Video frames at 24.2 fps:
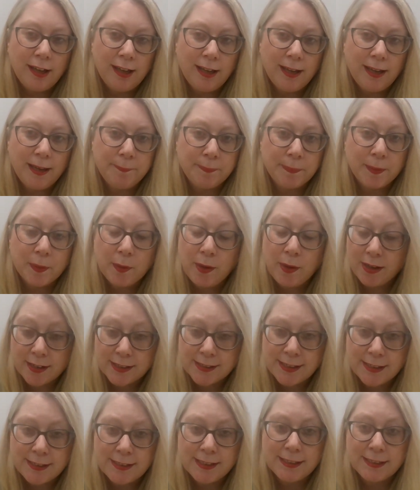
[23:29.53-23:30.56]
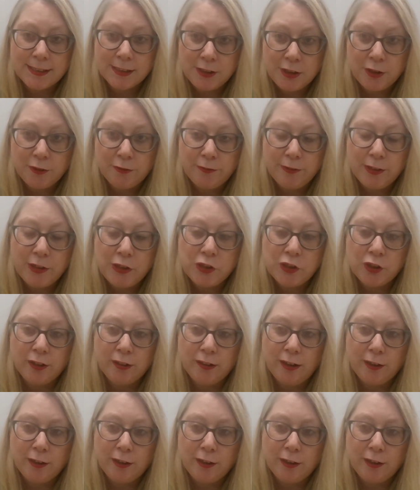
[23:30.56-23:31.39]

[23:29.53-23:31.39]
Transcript: Like I said, it's a new feature,